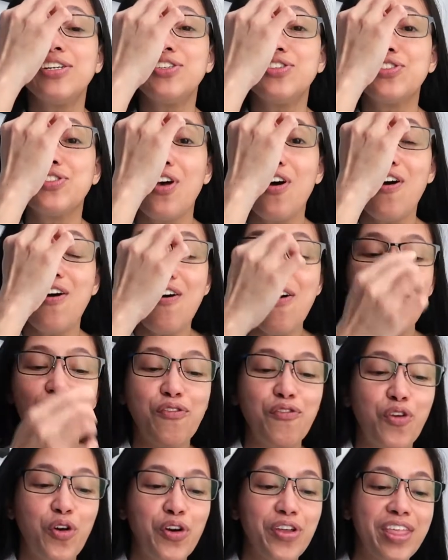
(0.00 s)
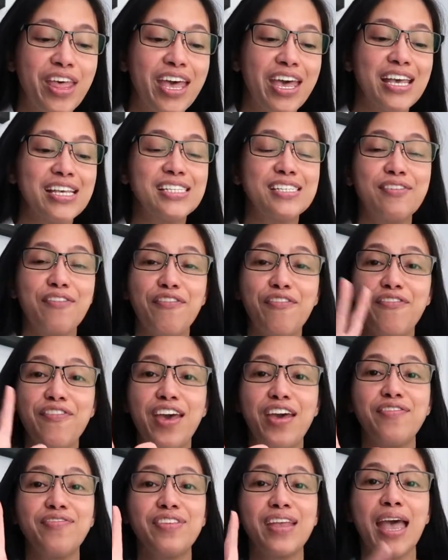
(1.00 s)
song for this
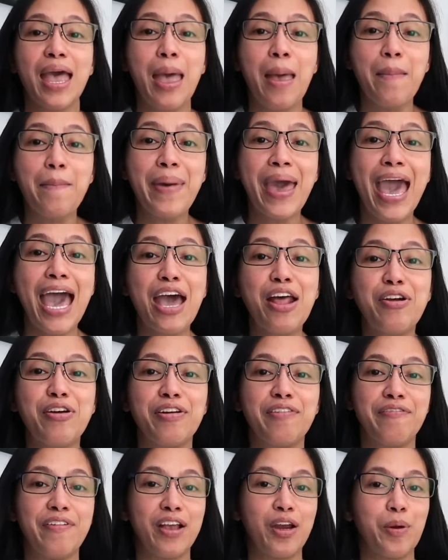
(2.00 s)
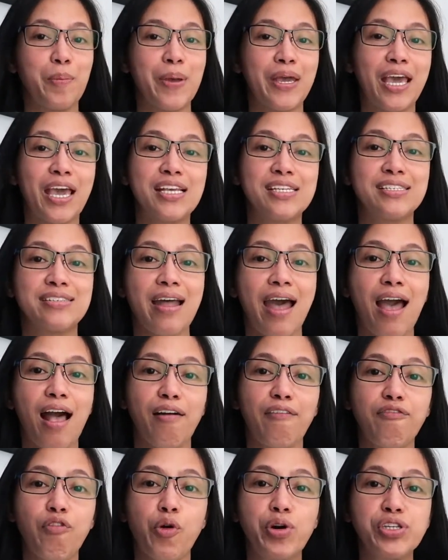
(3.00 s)
5th pattern, finger picking
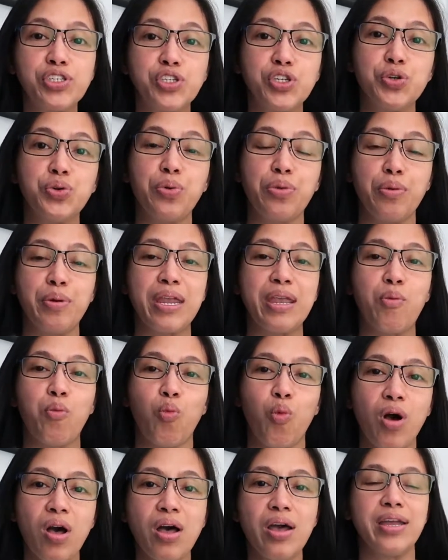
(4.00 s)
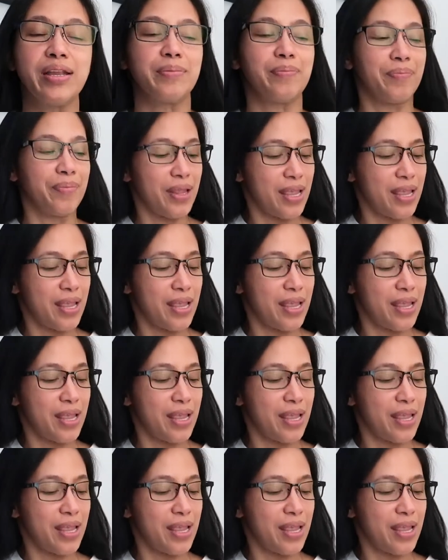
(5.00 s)
style. 4, 2, 3, 1.